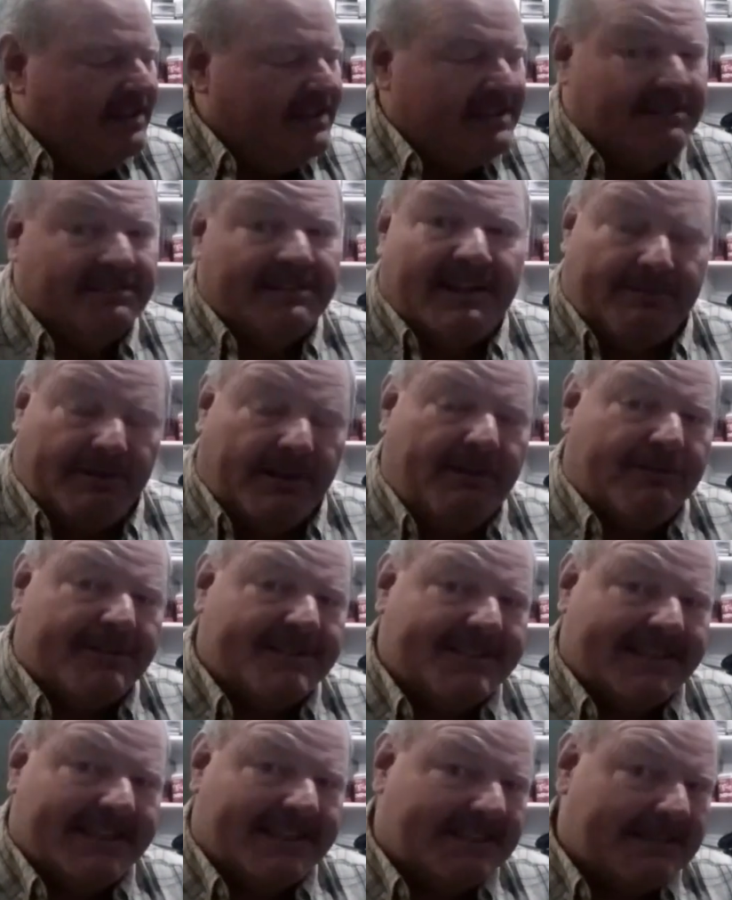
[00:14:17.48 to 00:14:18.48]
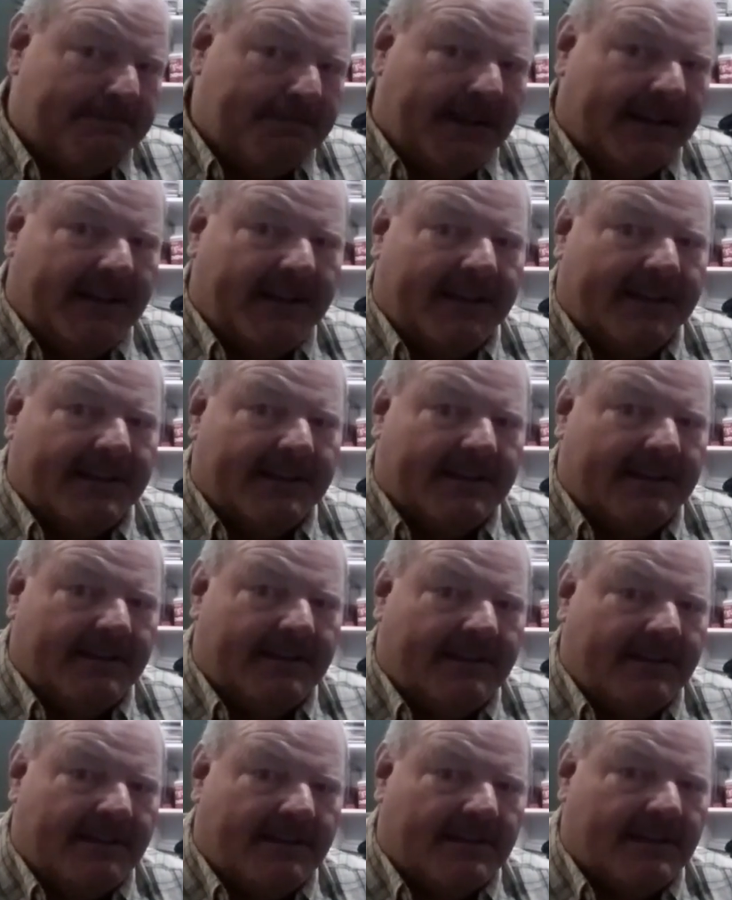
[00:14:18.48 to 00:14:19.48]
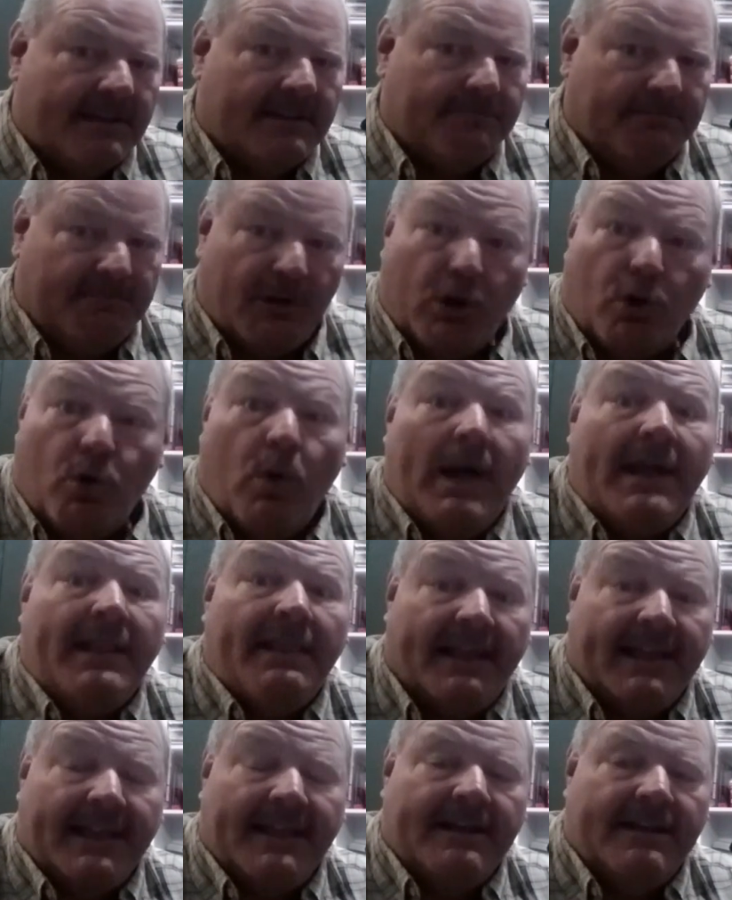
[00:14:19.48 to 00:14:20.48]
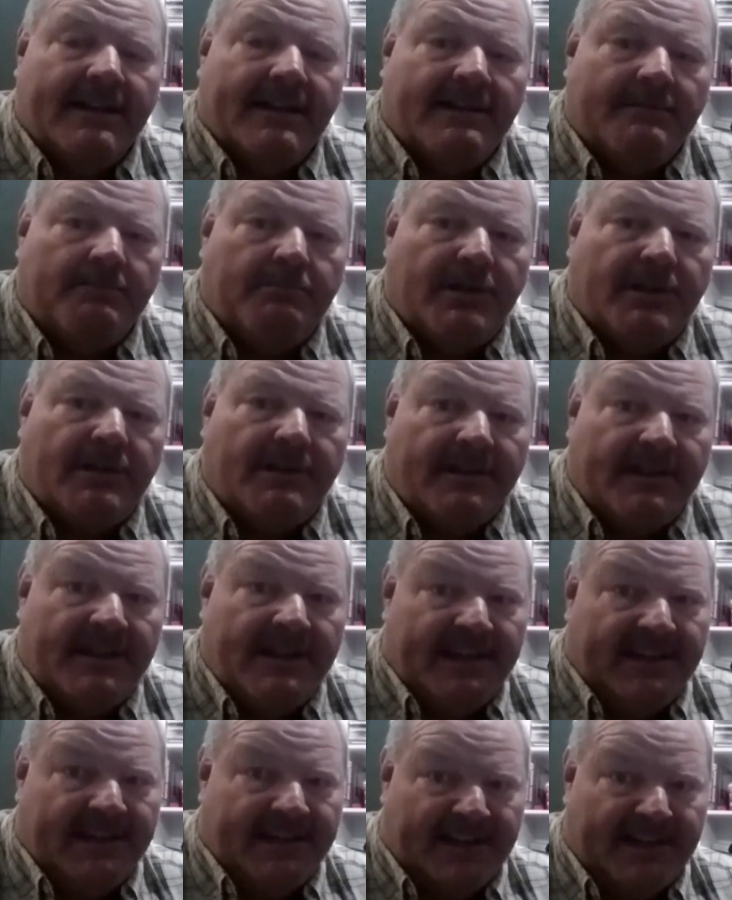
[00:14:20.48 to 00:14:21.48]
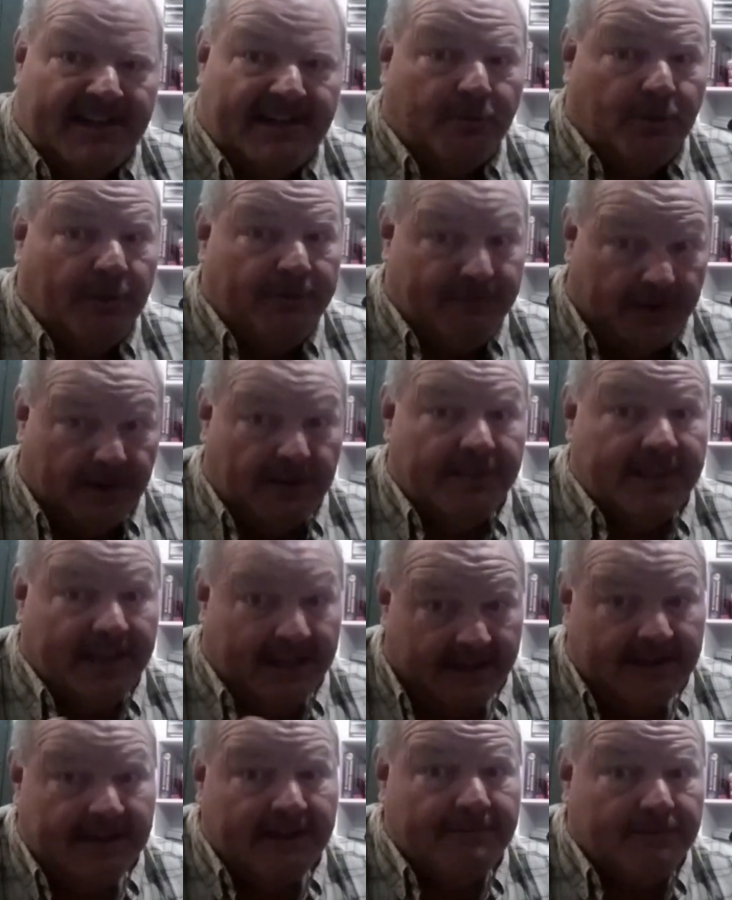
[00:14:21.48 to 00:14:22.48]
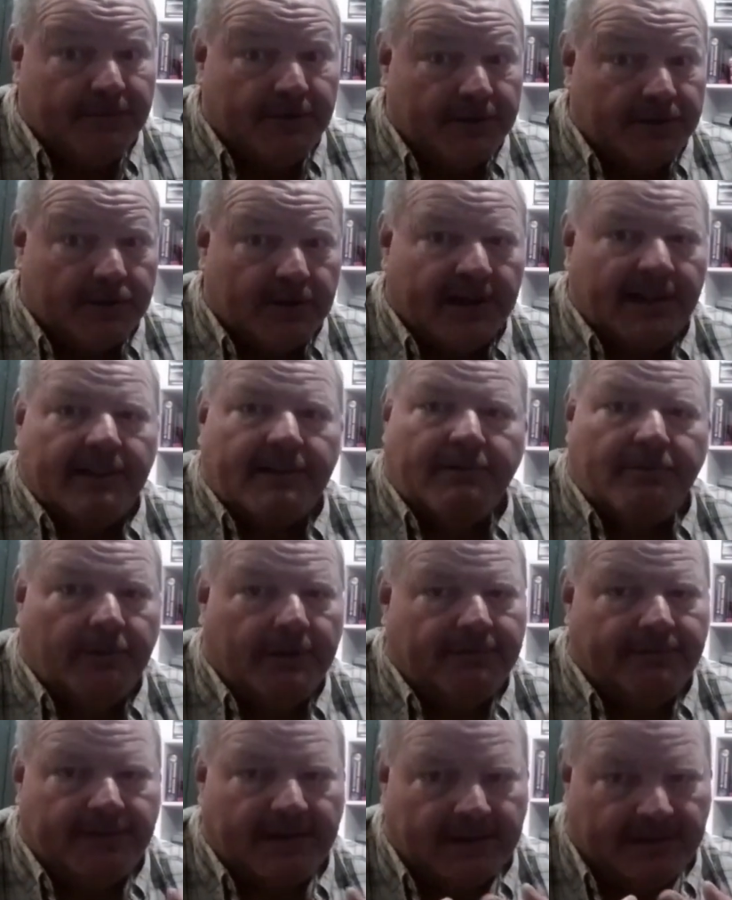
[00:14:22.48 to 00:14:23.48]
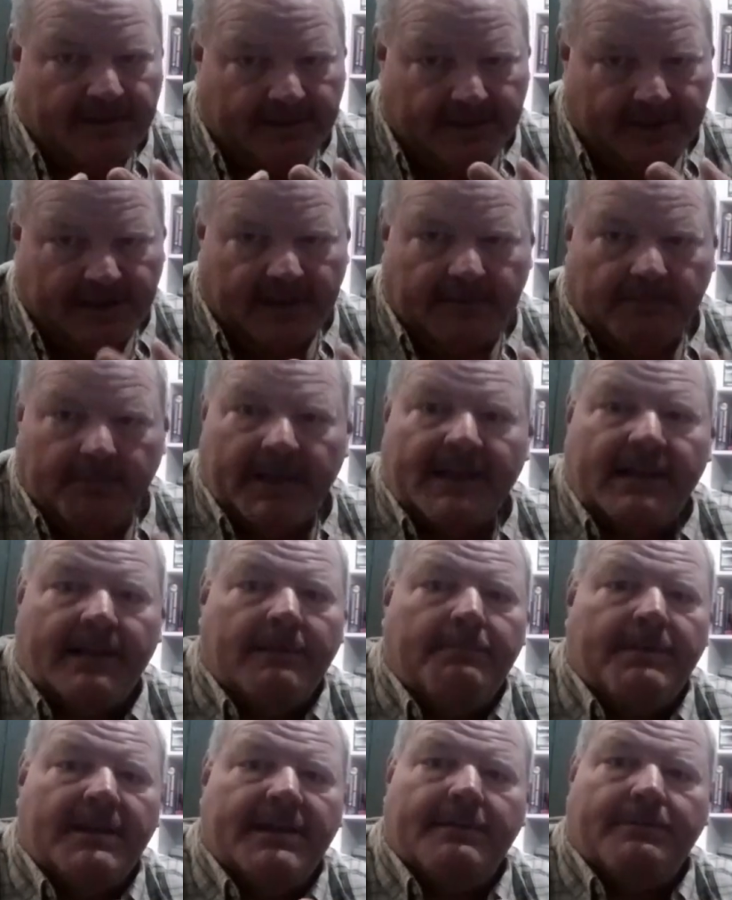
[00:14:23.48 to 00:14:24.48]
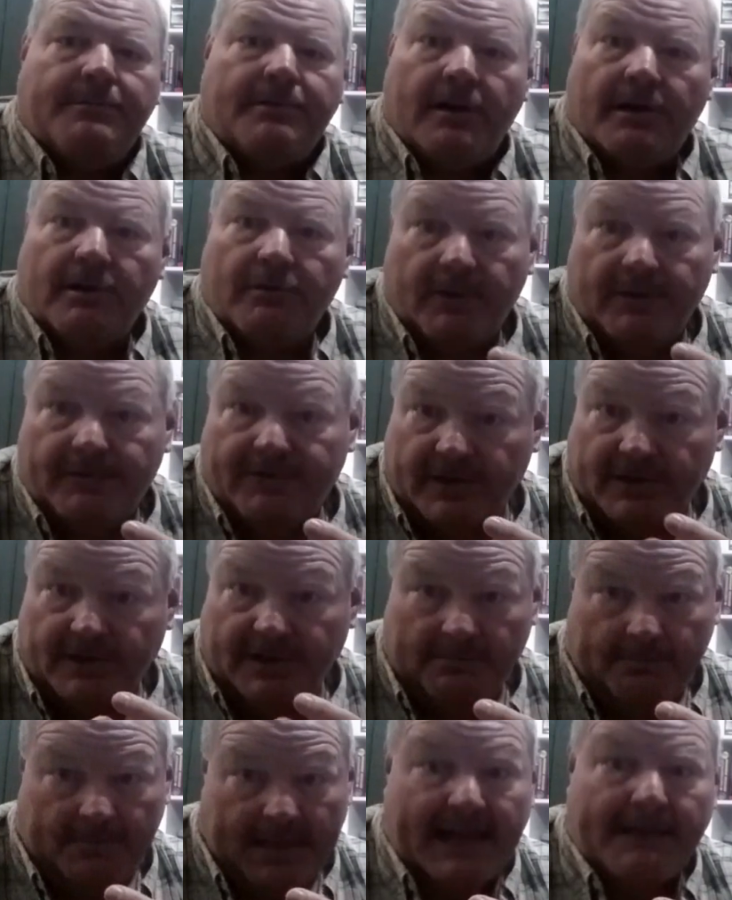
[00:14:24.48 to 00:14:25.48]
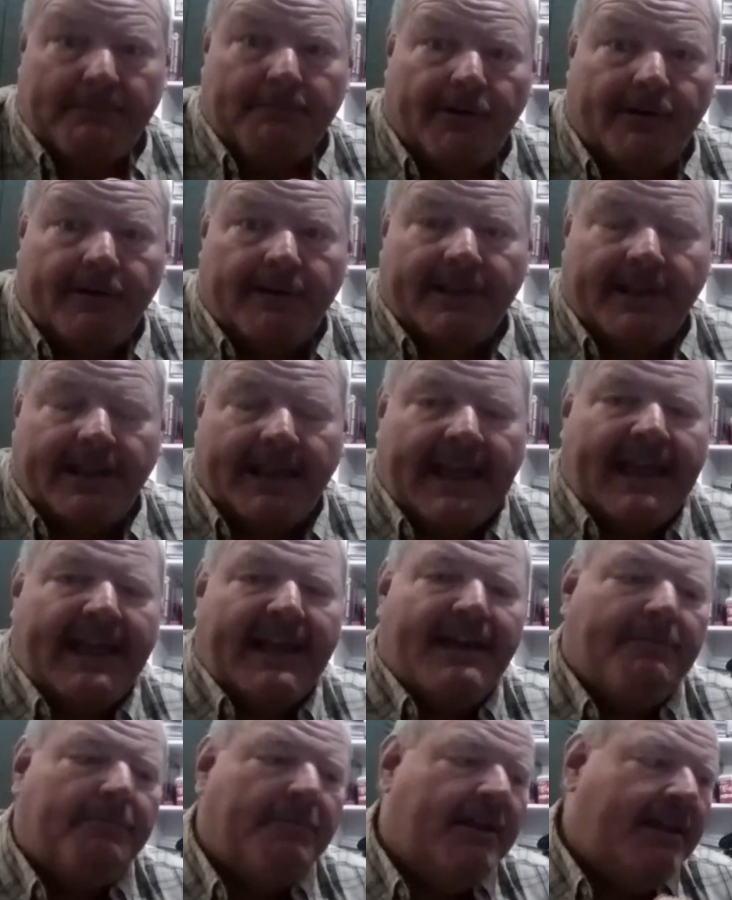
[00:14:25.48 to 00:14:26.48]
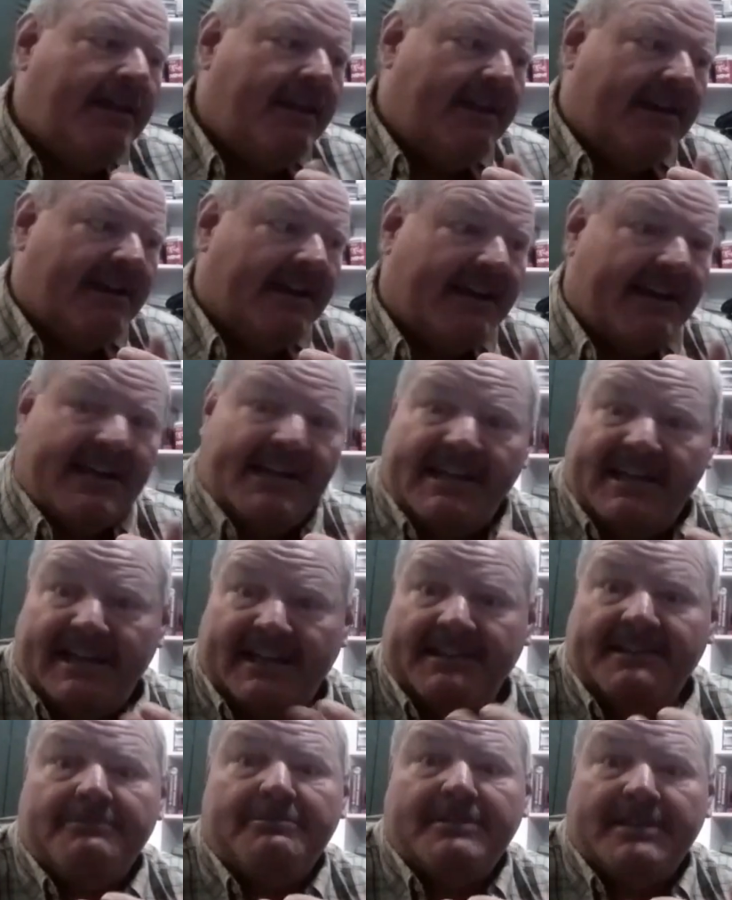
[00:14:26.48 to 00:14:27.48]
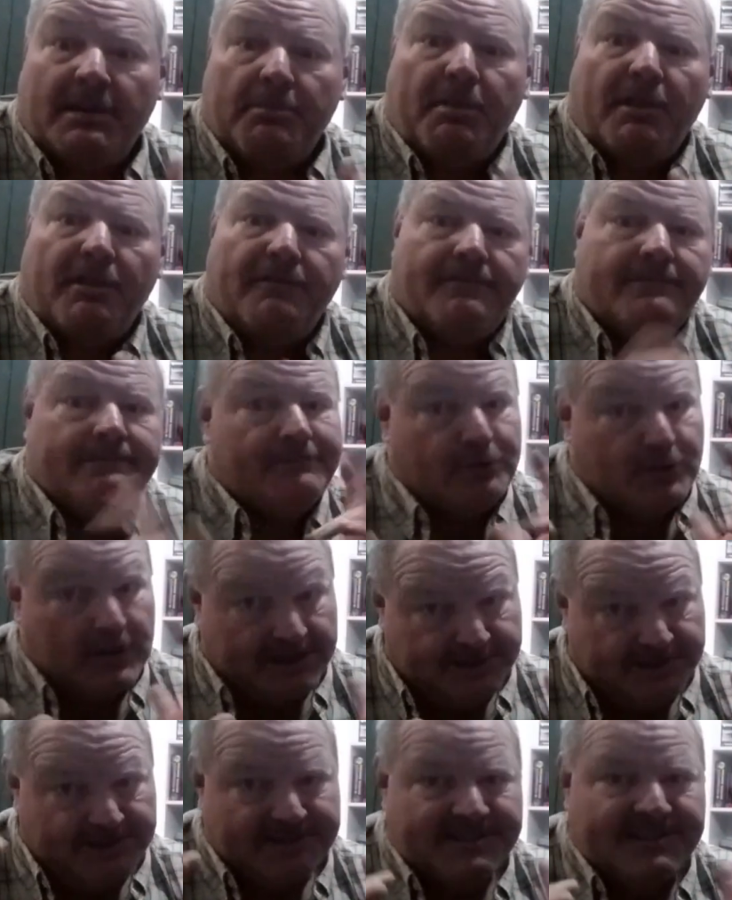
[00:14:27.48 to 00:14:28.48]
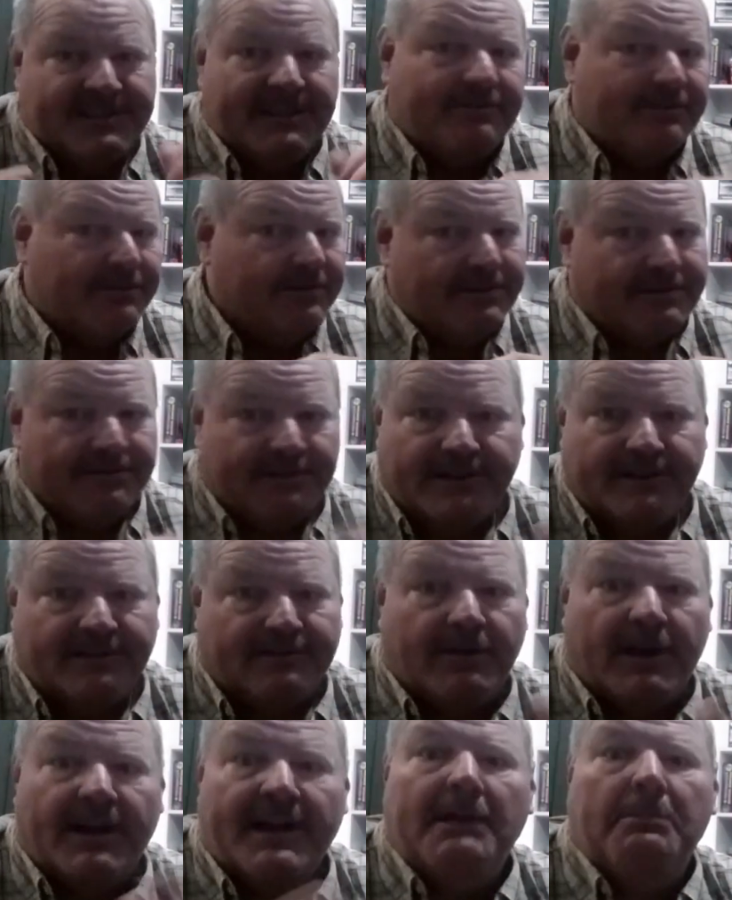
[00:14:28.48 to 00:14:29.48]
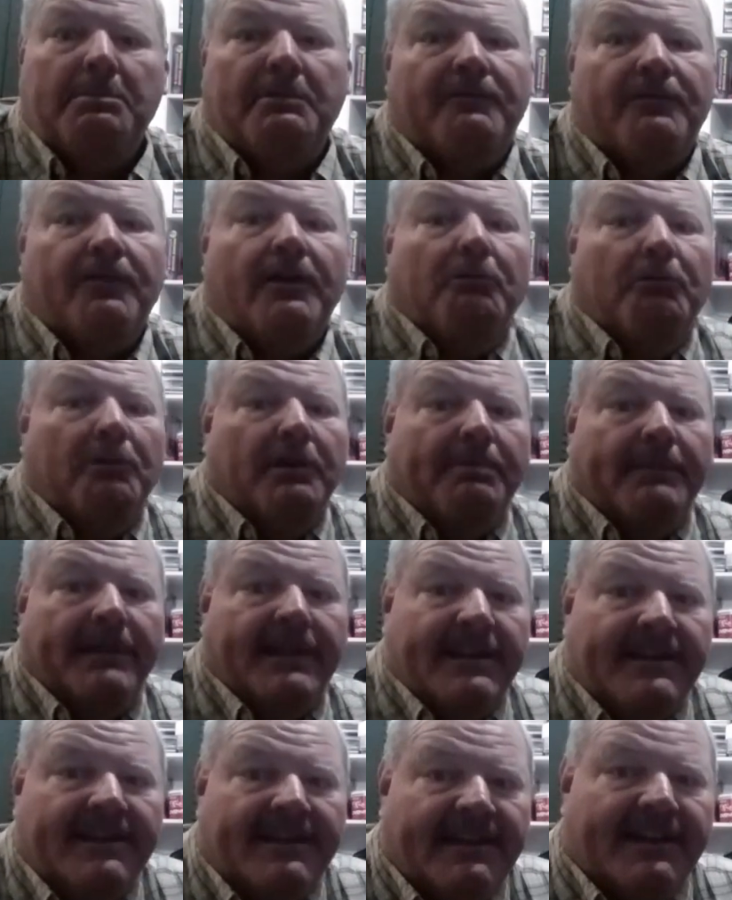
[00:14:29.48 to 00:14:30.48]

So I really wasn't expecting it to go quite like it did, but we filled the 18-foot trailer, we filled the bed of the pickup truck, we filled the back part of the cab, and there were a couple of treasures that were riding up in front with me